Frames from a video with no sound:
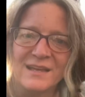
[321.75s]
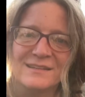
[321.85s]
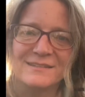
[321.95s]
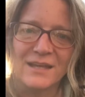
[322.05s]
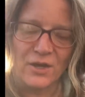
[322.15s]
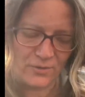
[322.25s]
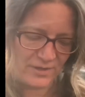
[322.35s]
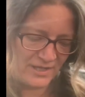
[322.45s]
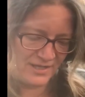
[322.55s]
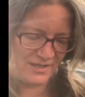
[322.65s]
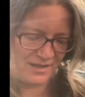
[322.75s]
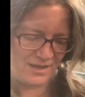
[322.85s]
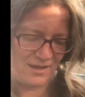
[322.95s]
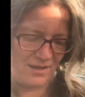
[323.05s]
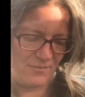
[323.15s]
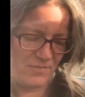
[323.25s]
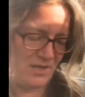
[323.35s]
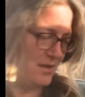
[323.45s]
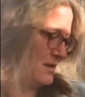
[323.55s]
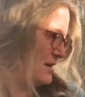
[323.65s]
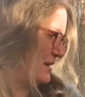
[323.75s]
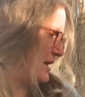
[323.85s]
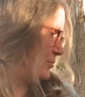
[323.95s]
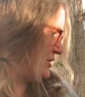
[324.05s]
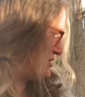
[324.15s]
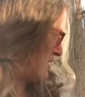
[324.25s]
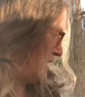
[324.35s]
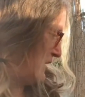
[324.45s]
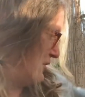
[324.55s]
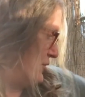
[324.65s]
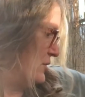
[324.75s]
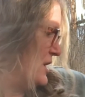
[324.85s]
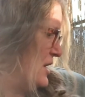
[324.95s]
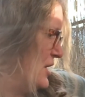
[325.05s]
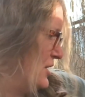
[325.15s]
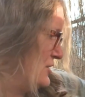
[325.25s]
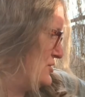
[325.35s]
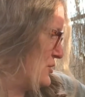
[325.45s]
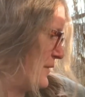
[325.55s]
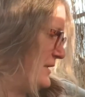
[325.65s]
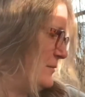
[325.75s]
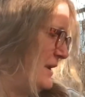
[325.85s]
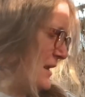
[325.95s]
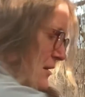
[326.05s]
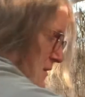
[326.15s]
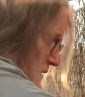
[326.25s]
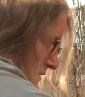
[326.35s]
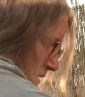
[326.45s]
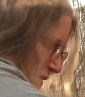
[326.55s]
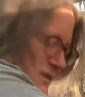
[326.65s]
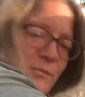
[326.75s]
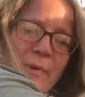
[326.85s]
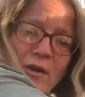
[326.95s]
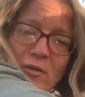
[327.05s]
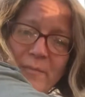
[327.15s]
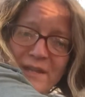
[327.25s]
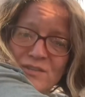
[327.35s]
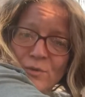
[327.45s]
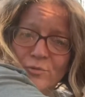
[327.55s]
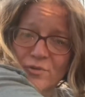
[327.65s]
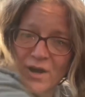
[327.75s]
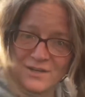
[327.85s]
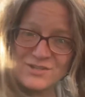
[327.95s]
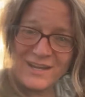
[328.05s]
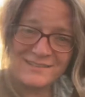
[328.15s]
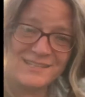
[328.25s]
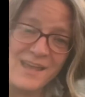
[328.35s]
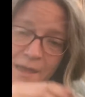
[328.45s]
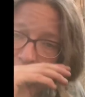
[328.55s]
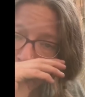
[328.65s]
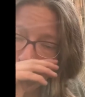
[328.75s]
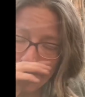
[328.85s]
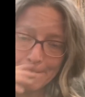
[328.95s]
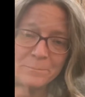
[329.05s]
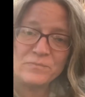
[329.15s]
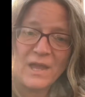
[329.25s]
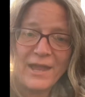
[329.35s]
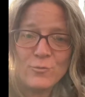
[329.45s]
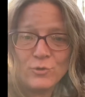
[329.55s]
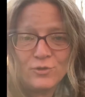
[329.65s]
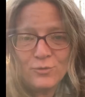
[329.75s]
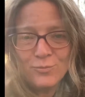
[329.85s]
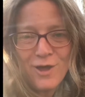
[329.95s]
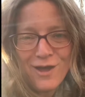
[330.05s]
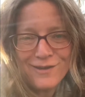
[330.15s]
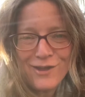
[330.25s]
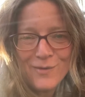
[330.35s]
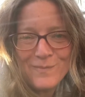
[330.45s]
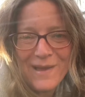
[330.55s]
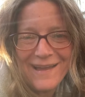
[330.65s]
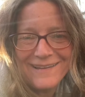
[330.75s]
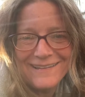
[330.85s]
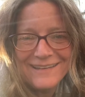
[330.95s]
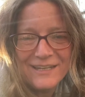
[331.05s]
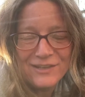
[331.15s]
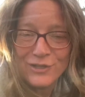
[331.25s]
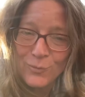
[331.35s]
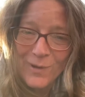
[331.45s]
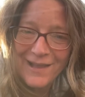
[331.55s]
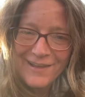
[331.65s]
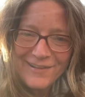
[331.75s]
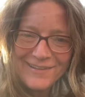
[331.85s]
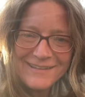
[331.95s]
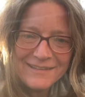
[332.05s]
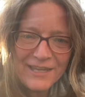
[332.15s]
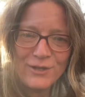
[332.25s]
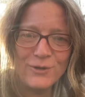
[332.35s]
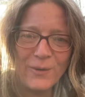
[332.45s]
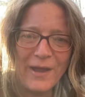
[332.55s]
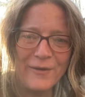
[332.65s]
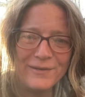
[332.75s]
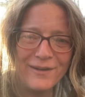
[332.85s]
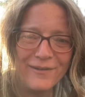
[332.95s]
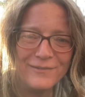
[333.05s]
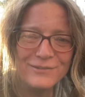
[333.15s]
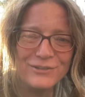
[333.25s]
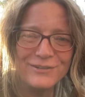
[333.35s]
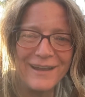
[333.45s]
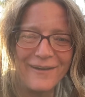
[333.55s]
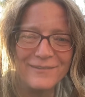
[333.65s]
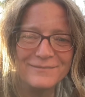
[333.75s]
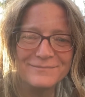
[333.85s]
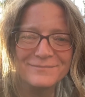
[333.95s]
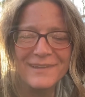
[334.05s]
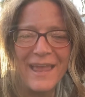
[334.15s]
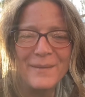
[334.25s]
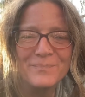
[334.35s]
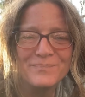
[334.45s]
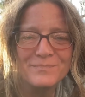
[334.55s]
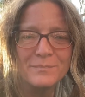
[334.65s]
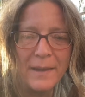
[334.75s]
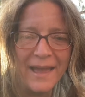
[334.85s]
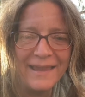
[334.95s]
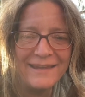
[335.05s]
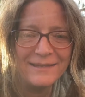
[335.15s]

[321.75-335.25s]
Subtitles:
So I appreciate you joining me on this experimental project, and I will come back in a little while and let you know how it all turned out. Okay, bye.